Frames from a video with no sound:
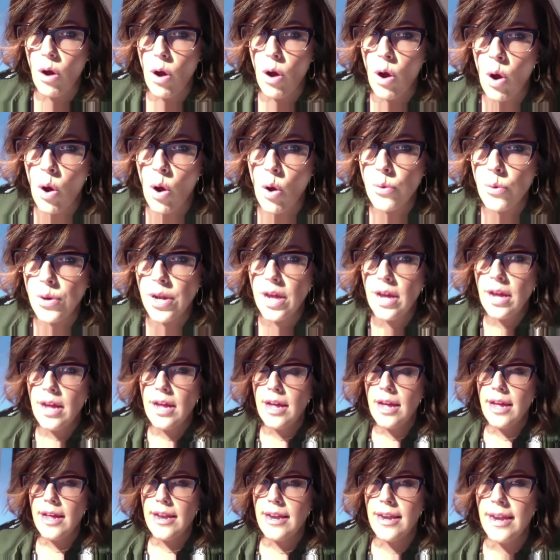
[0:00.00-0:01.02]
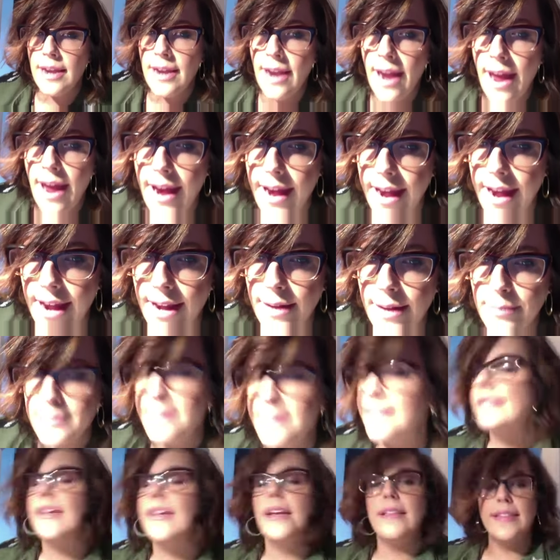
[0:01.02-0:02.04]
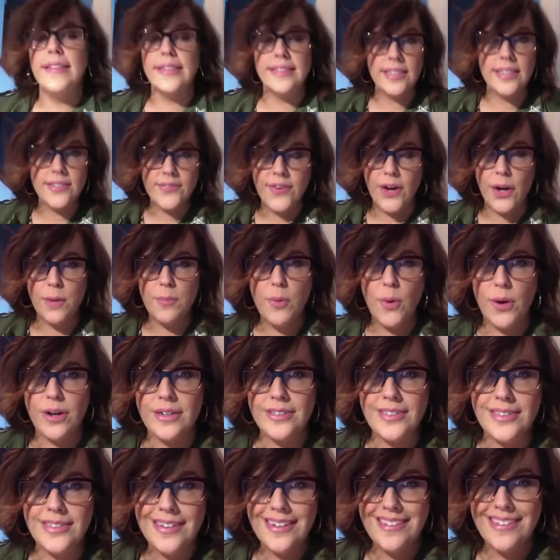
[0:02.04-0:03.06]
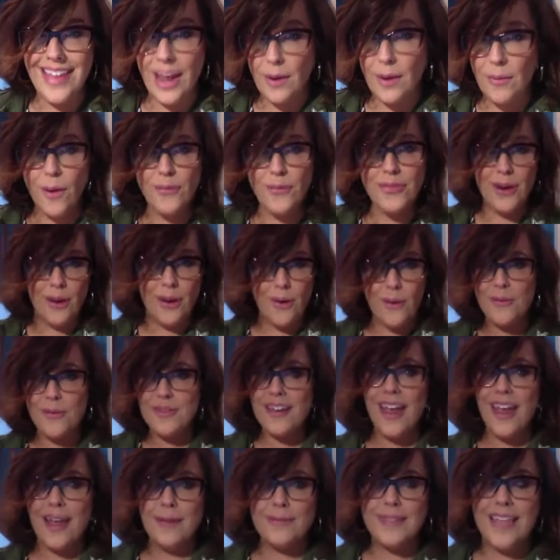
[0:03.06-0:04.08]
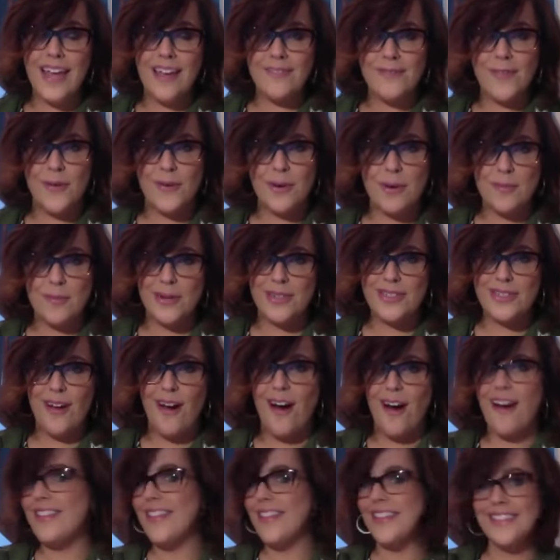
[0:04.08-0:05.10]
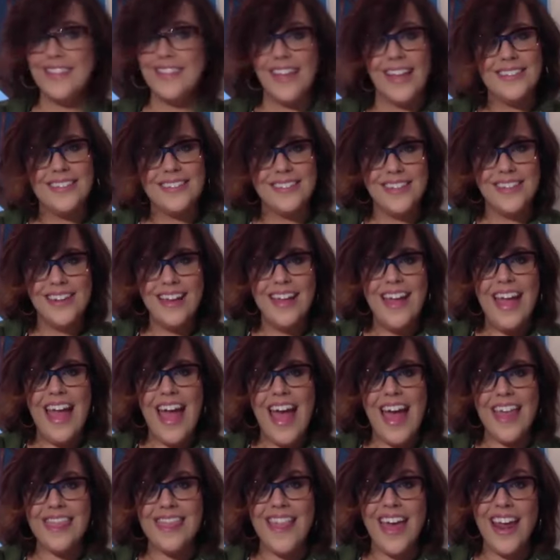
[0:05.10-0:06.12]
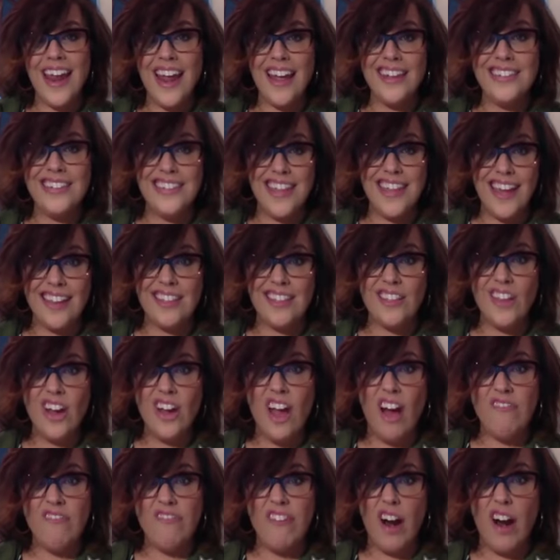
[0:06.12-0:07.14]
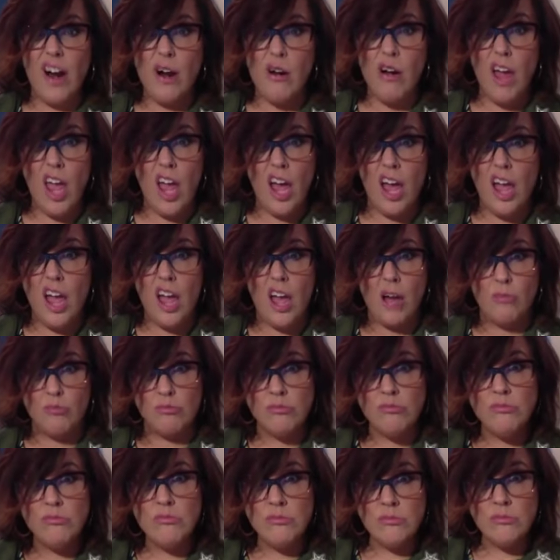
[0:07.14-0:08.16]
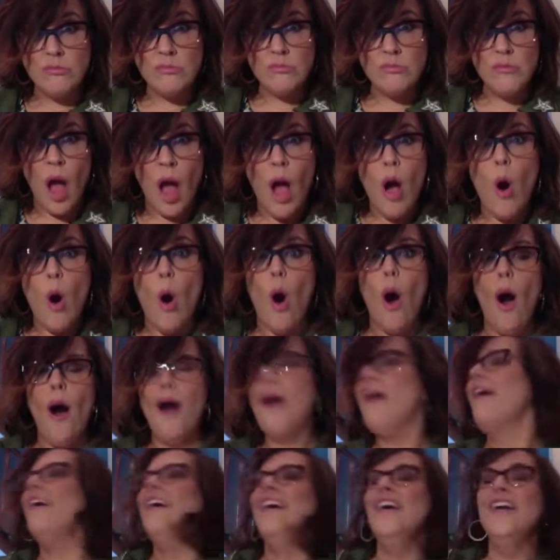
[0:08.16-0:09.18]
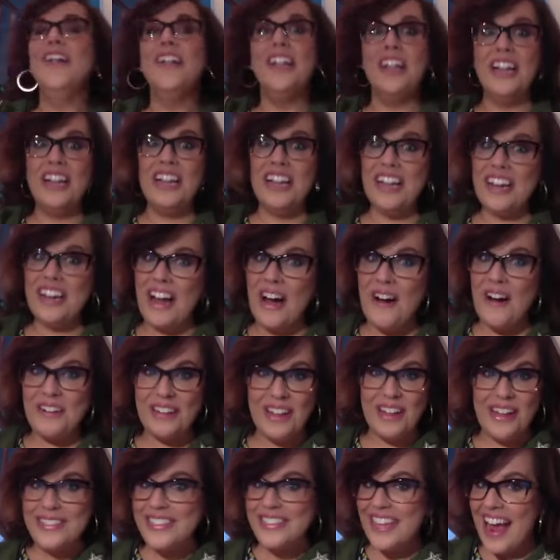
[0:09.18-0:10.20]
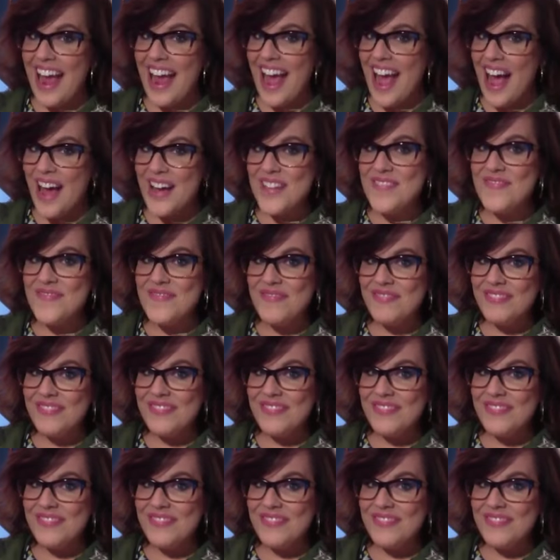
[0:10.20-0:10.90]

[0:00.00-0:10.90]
own names. This is very important. They wrote their own names and phone numbers on this list. And then I said, look how far away I am. Or look how close I am.